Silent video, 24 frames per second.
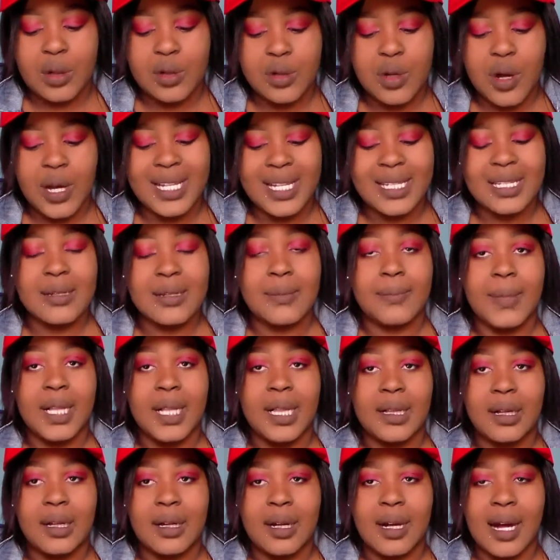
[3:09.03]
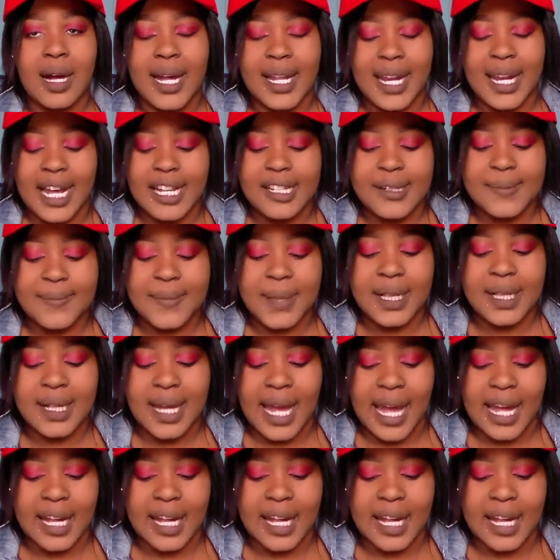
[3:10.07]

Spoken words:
So it's milk, it has milk